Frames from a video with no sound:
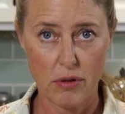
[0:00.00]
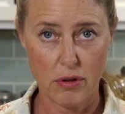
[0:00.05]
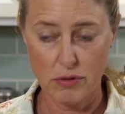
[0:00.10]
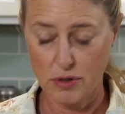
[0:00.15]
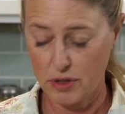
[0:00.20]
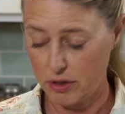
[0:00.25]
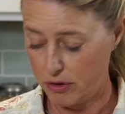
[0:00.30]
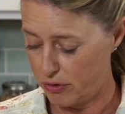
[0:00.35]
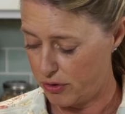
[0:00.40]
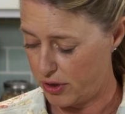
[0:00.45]

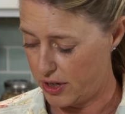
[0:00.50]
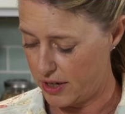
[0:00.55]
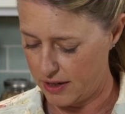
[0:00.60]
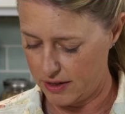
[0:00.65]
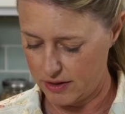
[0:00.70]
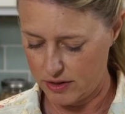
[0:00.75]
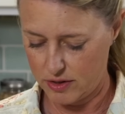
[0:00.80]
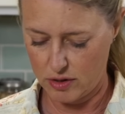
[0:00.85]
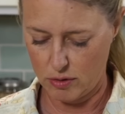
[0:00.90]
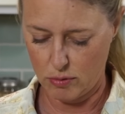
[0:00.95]
those
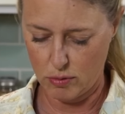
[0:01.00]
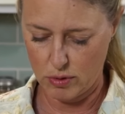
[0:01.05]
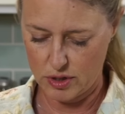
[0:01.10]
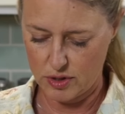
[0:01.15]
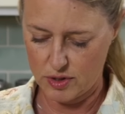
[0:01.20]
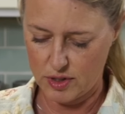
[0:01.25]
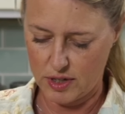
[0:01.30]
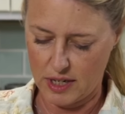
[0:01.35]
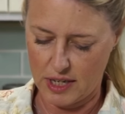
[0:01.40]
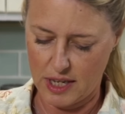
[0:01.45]
ingredients. So we're
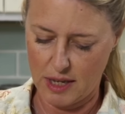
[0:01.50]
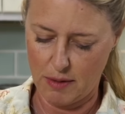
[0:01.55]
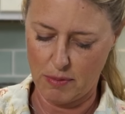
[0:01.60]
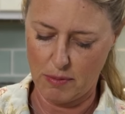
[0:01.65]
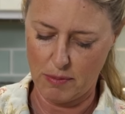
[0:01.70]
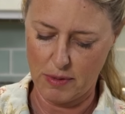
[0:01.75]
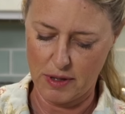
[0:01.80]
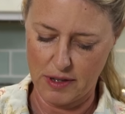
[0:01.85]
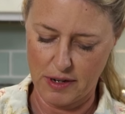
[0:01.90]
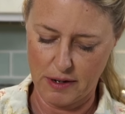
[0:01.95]
just going to keep
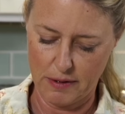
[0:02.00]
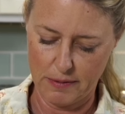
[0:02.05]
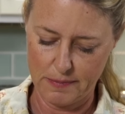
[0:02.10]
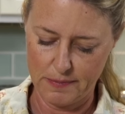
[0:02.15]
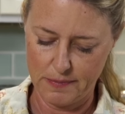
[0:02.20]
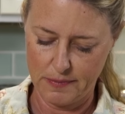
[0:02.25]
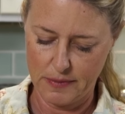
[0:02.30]
them in there.